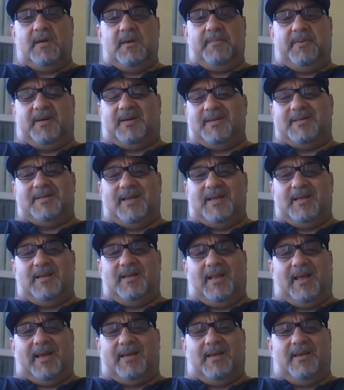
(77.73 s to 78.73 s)
Because then you're
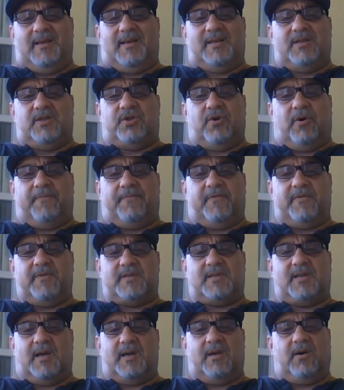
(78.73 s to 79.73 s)
like you didn't show up for the
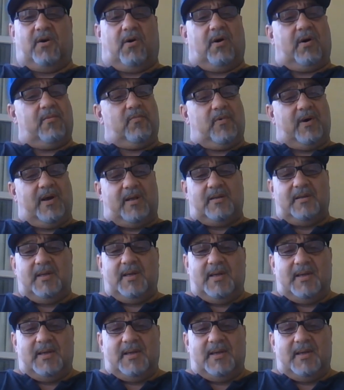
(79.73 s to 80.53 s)
study hall, and well,